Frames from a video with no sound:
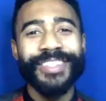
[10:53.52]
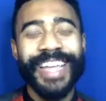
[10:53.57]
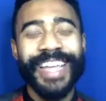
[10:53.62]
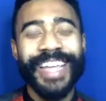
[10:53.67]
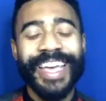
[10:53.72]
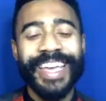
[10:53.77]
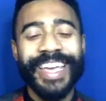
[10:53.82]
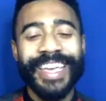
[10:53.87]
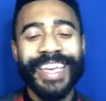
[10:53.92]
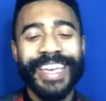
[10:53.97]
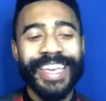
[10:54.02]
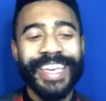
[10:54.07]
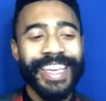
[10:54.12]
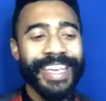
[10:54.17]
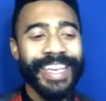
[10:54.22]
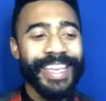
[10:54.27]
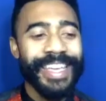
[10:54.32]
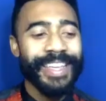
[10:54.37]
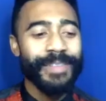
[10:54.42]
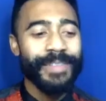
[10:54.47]
Like,
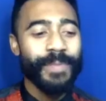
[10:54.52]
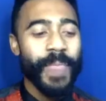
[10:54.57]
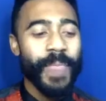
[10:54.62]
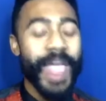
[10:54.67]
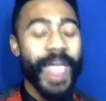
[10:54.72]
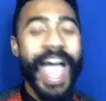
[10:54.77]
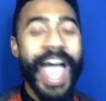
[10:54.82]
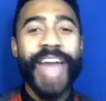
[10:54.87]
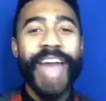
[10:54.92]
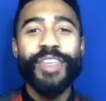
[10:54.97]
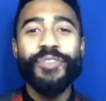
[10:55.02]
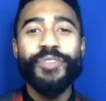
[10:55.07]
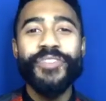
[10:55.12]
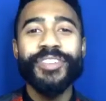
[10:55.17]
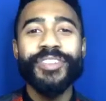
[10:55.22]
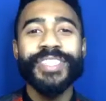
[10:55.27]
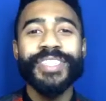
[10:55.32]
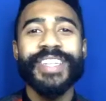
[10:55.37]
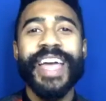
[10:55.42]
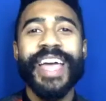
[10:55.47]
how do you
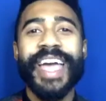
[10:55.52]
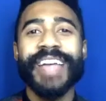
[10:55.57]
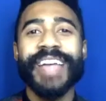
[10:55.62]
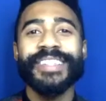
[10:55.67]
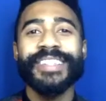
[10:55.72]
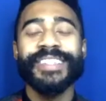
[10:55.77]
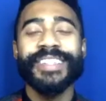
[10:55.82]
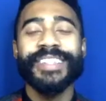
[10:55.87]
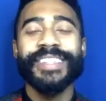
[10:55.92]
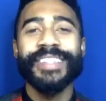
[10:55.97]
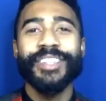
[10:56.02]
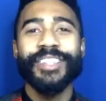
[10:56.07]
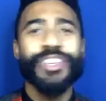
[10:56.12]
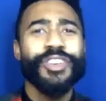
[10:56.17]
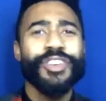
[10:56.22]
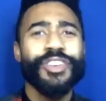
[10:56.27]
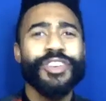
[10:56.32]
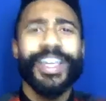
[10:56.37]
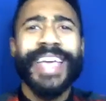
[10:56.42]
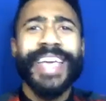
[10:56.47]
feel today as
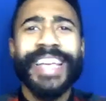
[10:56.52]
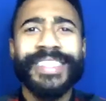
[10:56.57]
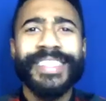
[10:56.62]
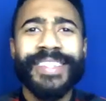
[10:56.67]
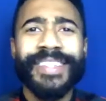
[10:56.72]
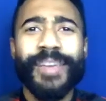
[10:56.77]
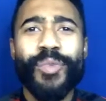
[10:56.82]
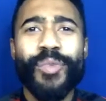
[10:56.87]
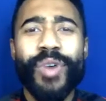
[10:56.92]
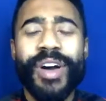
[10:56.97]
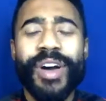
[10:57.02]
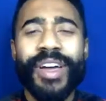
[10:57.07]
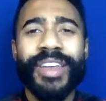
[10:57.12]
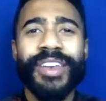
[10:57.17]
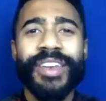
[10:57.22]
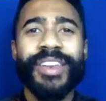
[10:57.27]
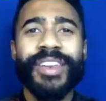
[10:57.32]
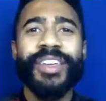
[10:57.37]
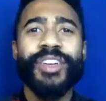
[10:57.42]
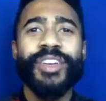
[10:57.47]
you, like as
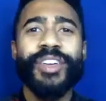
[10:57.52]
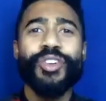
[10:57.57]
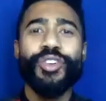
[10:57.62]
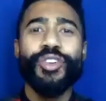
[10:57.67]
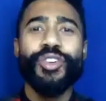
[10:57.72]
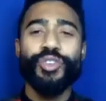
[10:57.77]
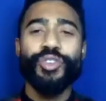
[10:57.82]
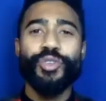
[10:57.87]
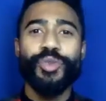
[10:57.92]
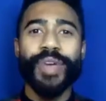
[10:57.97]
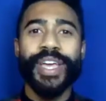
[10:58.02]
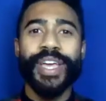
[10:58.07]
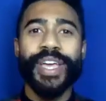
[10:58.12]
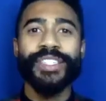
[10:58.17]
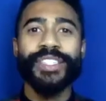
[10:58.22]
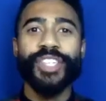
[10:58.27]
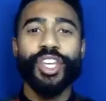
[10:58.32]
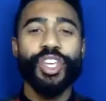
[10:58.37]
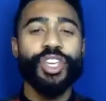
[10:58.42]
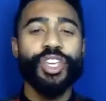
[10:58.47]
someone who
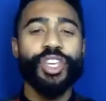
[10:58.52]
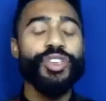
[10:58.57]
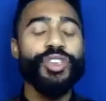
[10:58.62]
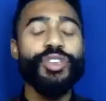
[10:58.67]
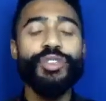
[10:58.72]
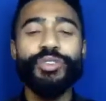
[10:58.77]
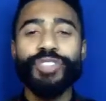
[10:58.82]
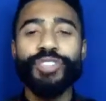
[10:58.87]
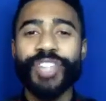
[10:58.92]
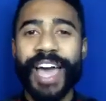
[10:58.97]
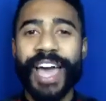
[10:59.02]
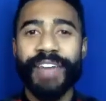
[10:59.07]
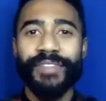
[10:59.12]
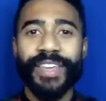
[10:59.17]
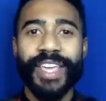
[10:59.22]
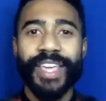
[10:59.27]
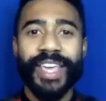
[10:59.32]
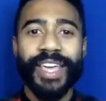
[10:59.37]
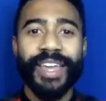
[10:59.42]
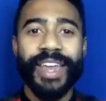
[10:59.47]
is a huge
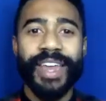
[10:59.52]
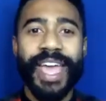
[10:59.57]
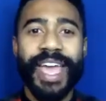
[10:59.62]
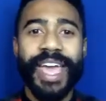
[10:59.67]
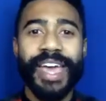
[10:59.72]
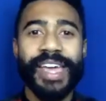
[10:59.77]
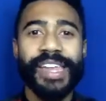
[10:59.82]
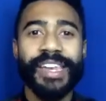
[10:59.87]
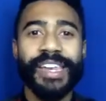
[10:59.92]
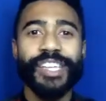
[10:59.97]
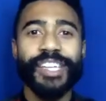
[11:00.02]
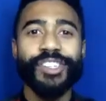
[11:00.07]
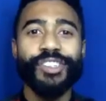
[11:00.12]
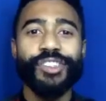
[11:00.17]
advocate and is